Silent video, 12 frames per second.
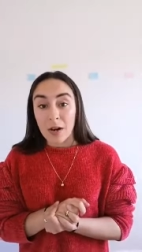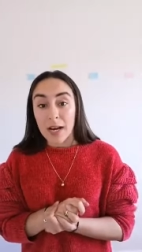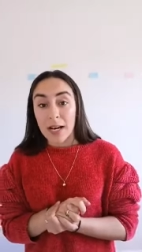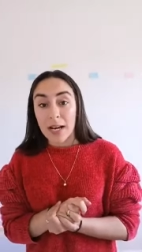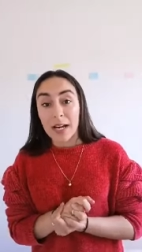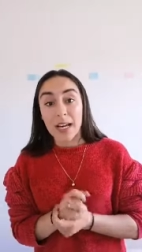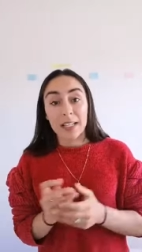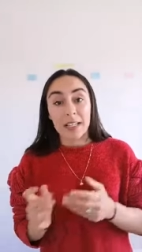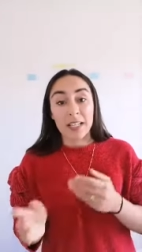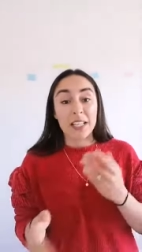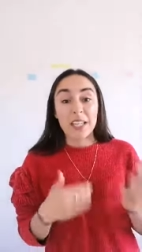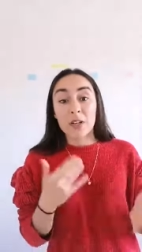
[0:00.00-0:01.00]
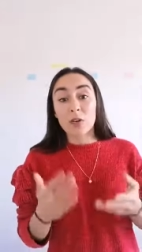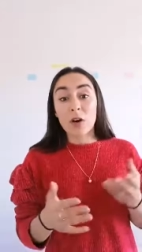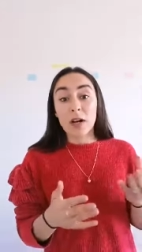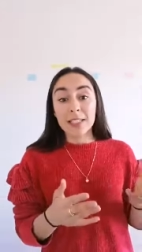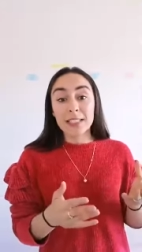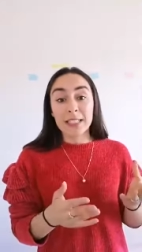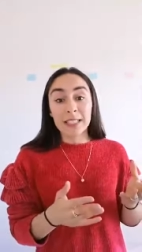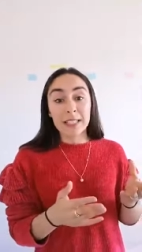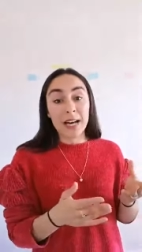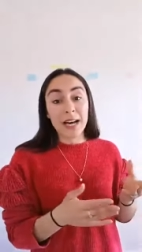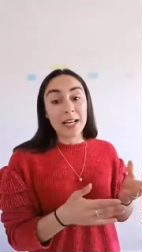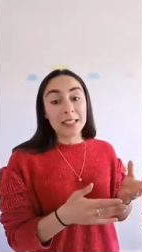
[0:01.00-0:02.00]
Uh, and he theorized
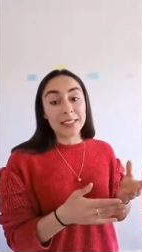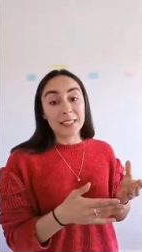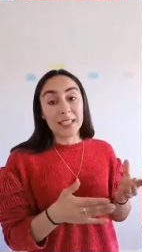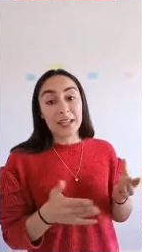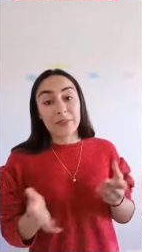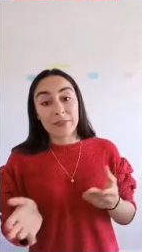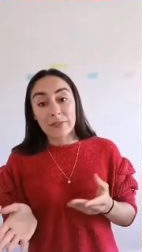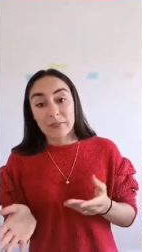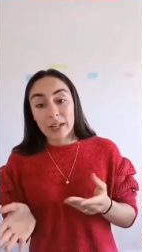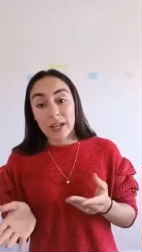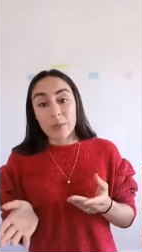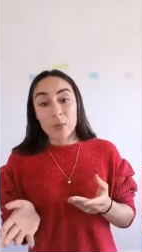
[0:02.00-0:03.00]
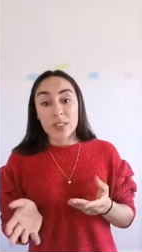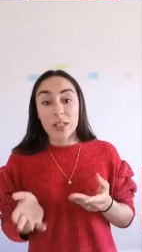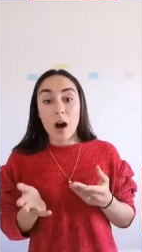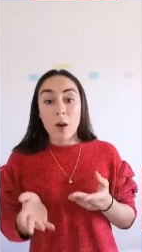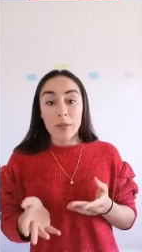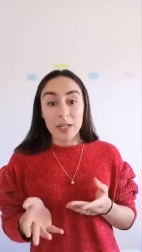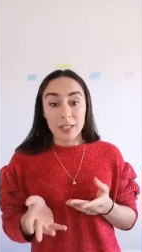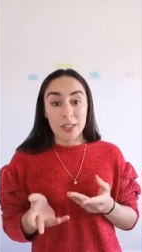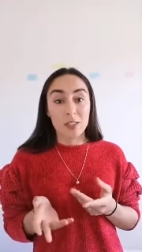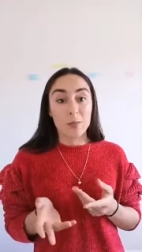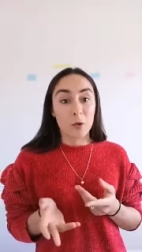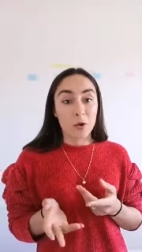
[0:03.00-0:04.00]
it as if it was a
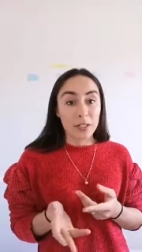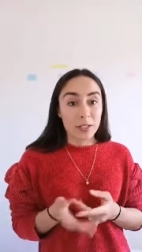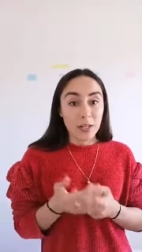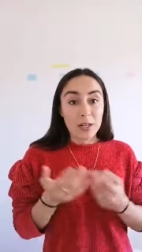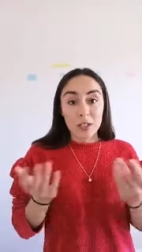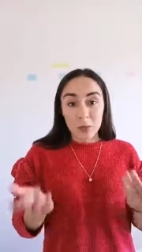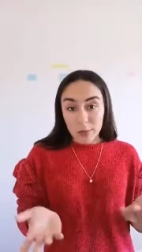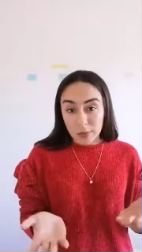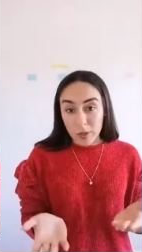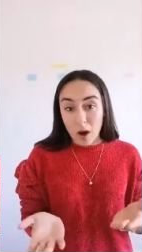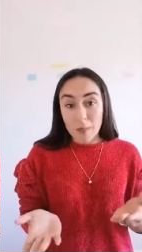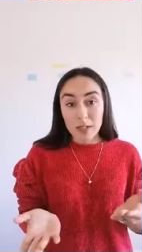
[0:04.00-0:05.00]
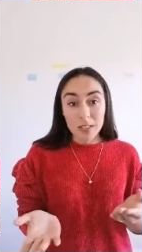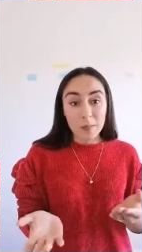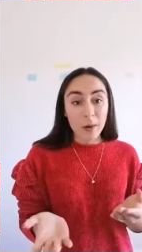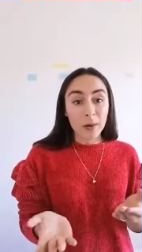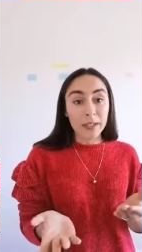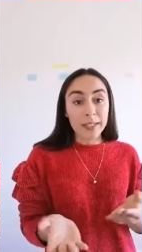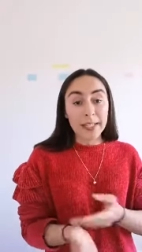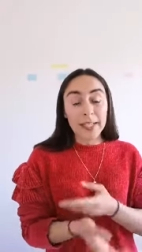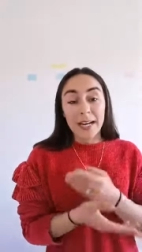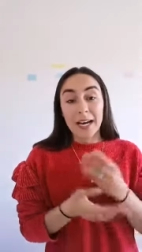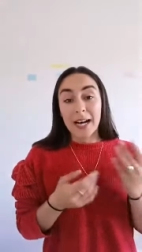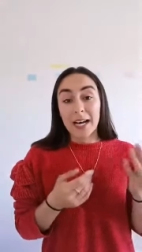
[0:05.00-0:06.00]
communist sport. So he was a communist spy,
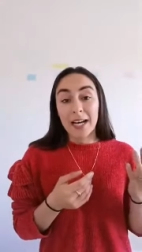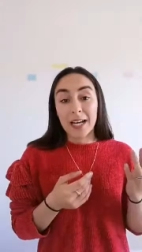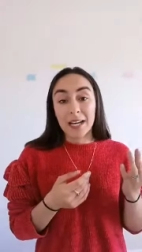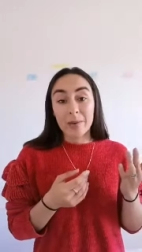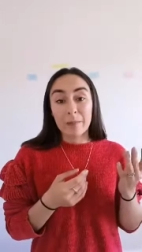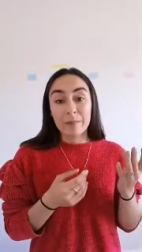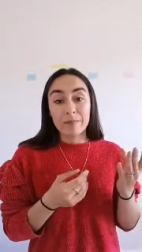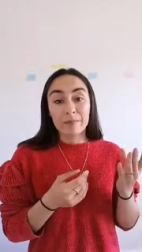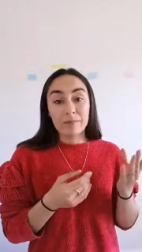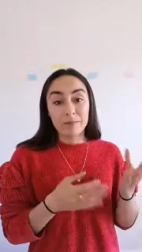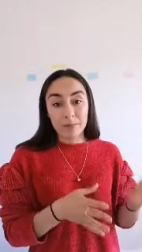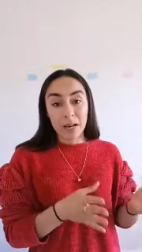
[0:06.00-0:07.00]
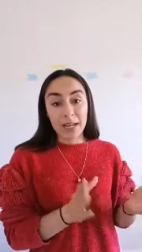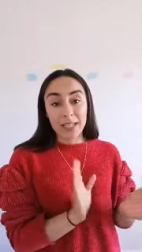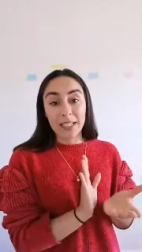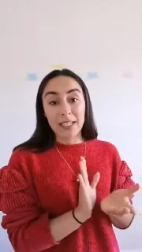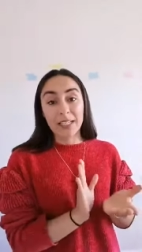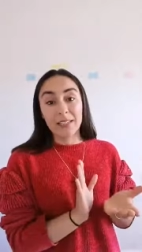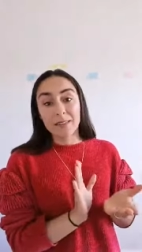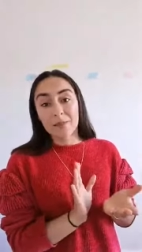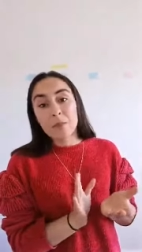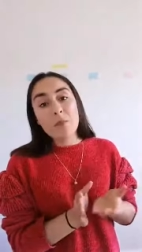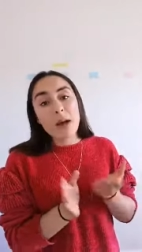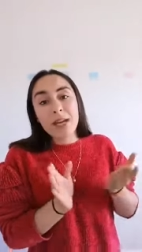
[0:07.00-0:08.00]
um, and he
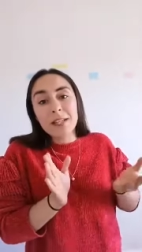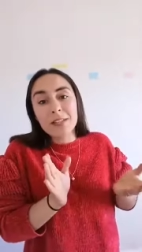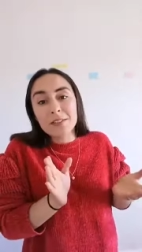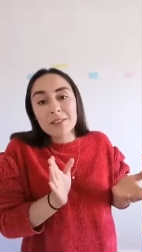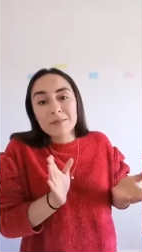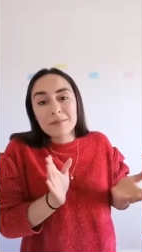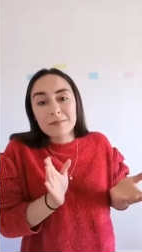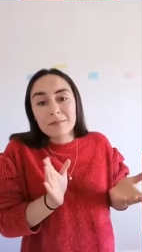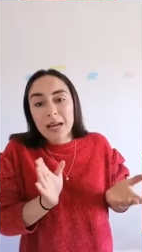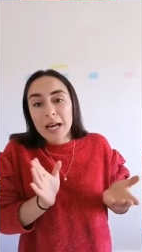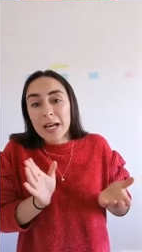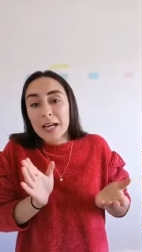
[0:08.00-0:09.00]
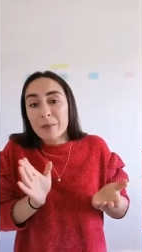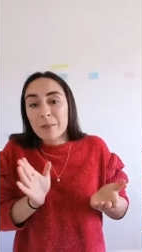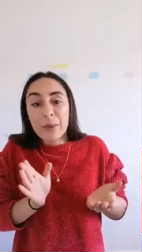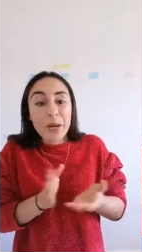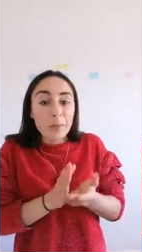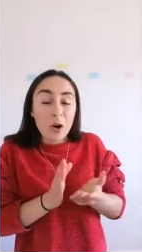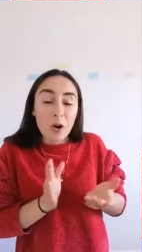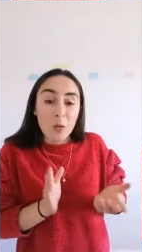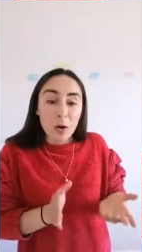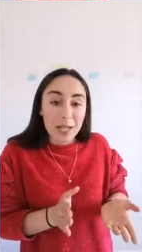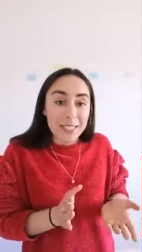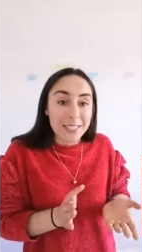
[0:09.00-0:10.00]
made um, ping pong
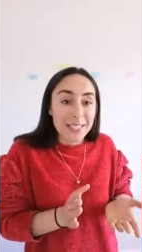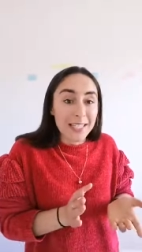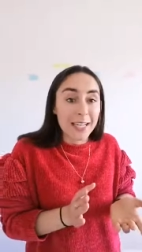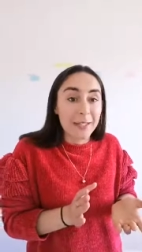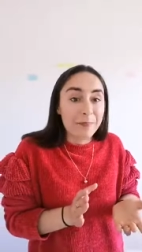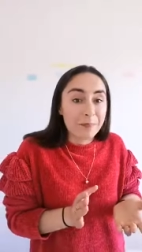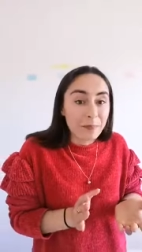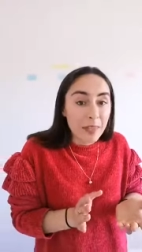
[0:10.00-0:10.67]
what it is today.